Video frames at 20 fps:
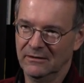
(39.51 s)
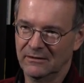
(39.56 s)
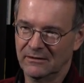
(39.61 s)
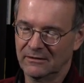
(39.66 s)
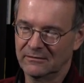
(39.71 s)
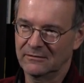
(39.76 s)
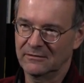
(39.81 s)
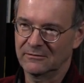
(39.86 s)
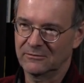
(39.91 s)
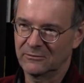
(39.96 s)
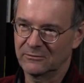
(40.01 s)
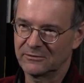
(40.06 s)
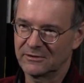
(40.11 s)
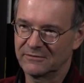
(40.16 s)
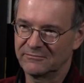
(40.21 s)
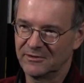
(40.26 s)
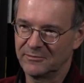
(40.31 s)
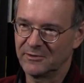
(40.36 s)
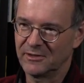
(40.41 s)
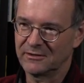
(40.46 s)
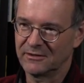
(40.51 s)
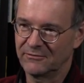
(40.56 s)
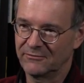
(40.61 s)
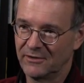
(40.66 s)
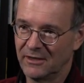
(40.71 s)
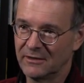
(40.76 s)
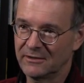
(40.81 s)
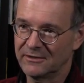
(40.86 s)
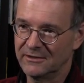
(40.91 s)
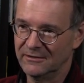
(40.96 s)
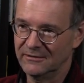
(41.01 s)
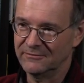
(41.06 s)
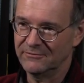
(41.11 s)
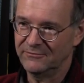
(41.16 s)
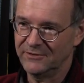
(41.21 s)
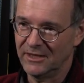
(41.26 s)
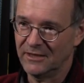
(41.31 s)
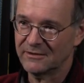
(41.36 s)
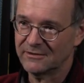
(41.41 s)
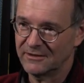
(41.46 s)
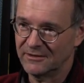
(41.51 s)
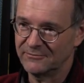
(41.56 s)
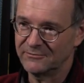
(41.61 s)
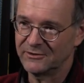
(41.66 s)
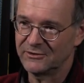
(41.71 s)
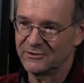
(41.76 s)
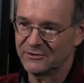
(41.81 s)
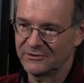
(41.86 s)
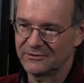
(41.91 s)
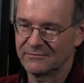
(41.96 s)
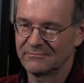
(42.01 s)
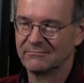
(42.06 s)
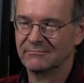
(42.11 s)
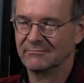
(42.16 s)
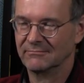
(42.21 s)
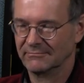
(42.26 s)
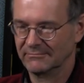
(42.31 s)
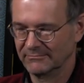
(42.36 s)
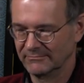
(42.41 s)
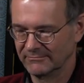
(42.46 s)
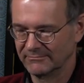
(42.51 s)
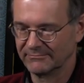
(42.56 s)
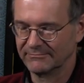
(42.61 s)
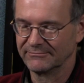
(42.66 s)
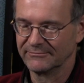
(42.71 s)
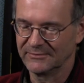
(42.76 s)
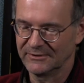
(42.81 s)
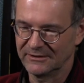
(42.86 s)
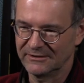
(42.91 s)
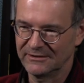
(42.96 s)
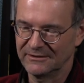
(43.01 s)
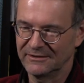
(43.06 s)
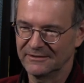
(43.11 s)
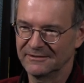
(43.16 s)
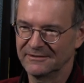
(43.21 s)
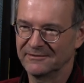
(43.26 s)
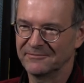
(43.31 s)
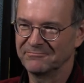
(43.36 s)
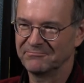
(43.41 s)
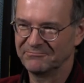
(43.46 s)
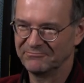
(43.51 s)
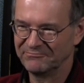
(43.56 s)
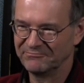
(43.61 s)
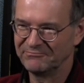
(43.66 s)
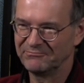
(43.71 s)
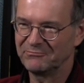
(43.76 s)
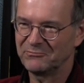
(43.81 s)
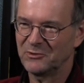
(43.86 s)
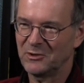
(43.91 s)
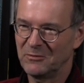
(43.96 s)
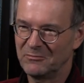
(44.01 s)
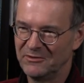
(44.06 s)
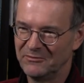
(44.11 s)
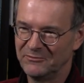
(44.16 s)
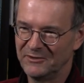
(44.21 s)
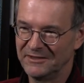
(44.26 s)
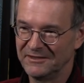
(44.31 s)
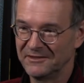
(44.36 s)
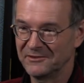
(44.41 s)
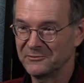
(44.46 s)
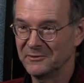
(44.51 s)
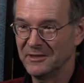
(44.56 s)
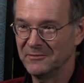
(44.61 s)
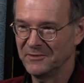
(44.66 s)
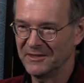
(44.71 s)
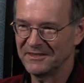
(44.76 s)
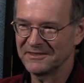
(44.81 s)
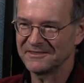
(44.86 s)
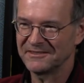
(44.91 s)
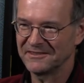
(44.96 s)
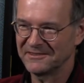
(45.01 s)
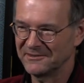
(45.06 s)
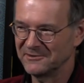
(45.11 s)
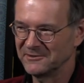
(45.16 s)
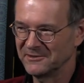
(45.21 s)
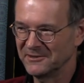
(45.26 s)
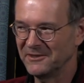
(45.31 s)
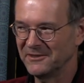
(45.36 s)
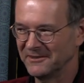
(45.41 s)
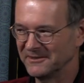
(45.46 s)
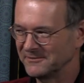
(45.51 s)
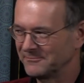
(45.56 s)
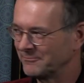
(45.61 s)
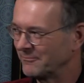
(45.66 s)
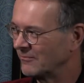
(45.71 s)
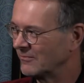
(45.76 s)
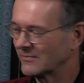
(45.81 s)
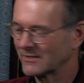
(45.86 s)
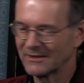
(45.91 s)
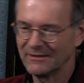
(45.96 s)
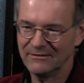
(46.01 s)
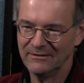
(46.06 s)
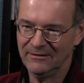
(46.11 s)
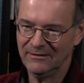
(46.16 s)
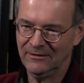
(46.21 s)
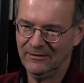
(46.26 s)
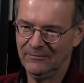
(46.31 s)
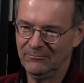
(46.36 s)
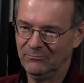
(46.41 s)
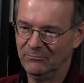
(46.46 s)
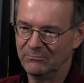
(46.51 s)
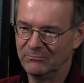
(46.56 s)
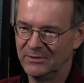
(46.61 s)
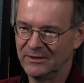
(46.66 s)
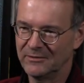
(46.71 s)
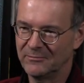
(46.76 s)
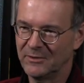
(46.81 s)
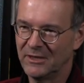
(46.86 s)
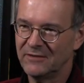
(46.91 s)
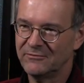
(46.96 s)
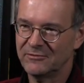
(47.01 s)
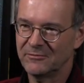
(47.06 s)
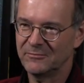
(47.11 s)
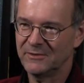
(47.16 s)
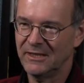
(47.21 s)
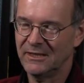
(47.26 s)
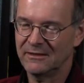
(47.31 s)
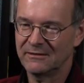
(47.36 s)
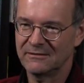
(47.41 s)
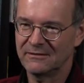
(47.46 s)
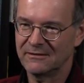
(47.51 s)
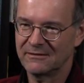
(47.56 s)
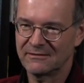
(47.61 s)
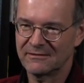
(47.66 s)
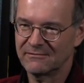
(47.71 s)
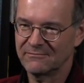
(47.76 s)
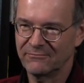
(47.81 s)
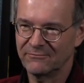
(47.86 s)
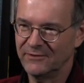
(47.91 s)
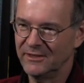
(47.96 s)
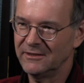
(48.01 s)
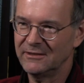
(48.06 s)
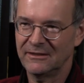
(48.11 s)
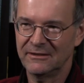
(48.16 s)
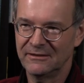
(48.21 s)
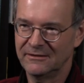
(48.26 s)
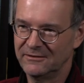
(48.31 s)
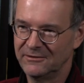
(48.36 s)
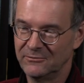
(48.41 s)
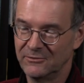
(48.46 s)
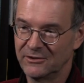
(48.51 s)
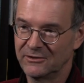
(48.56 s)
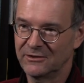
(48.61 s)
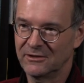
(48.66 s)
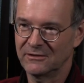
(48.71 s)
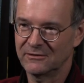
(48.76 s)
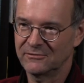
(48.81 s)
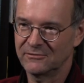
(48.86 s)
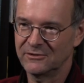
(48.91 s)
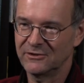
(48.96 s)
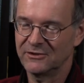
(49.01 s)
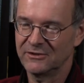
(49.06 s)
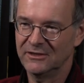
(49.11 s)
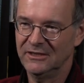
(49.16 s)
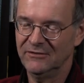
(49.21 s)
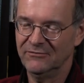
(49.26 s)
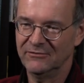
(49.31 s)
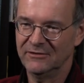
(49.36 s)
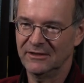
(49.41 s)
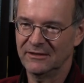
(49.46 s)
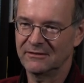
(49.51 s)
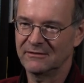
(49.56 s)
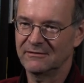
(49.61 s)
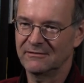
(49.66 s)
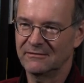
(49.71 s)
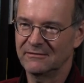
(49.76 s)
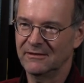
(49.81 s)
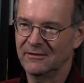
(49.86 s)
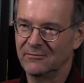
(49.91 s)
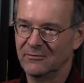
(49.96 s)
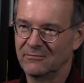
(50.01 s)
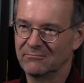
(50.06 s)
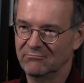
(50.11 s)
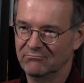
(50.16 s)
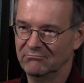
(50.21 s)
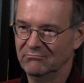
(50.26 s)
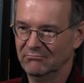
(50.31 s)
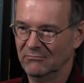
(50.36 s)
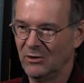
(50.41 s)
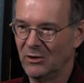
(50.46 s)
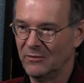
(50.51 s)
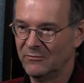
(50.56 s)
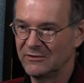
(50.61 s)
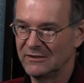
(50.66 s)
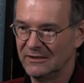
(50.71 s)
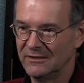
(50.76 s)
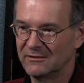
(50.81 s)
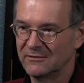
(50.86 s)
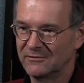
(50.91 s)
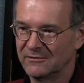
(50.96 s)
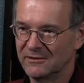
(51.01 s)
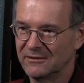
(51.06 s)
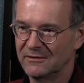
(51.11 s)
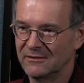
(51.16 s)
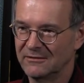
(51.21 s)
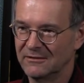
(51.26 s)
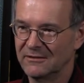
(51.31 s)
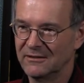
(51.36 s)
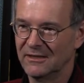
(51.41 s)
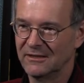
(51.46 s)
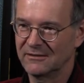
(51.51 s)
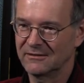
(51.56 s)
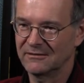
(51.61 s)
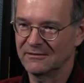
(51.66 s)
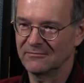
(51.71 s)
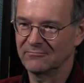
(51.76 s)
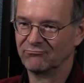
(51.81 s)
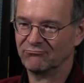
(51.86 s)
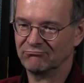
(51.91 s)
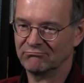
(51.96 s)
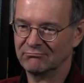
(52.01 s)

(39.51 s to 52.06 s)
Ratna Gotra Vibhaga Vyakya, which is another problem whether it's really by Asanga or not. But apart from that, it's very clear in the Yogacara tradition, even that they obviously considered it as a,